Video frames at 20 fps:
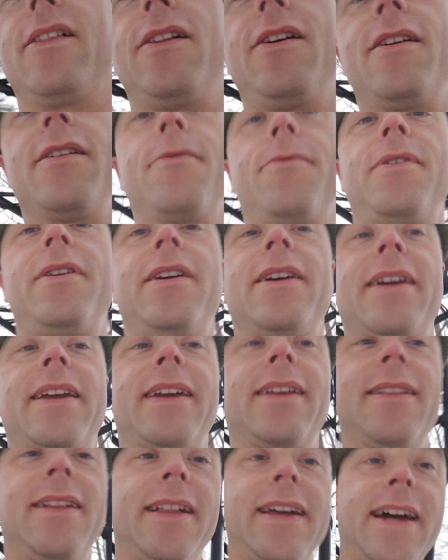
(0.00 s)
a lot of
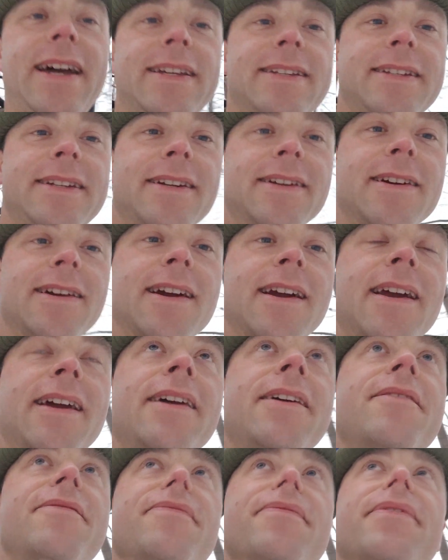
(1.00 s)
walking in the last year.
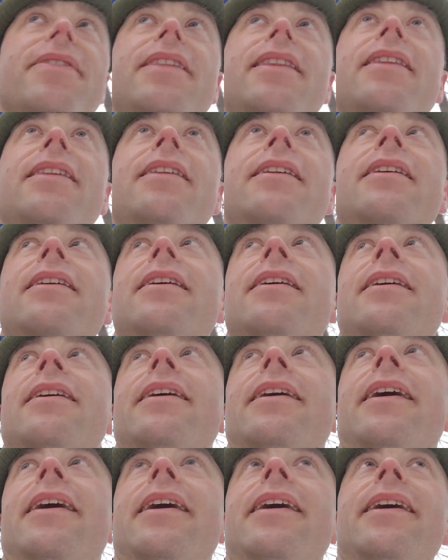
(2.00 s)

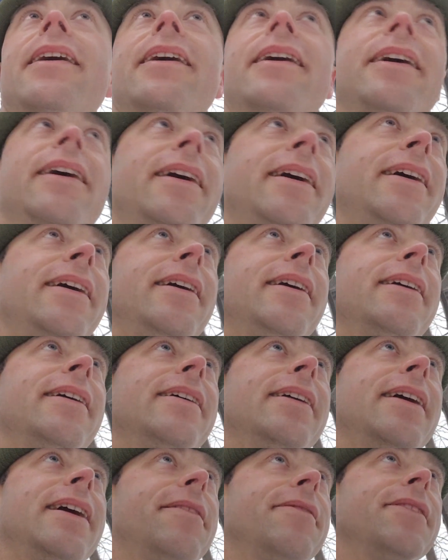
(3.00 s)

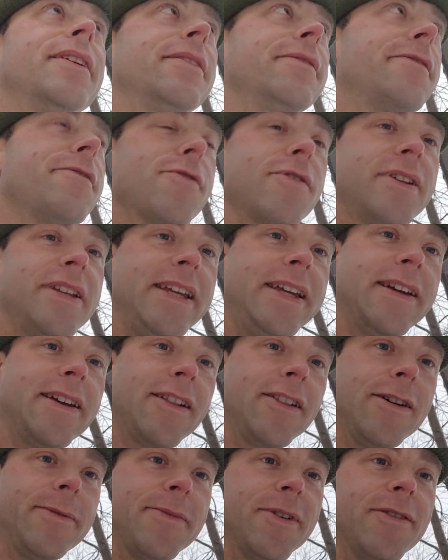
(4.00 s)
I've done
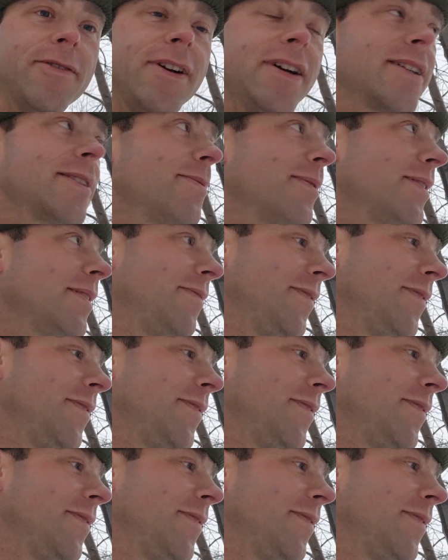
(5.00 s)
14-kilometer rucks with the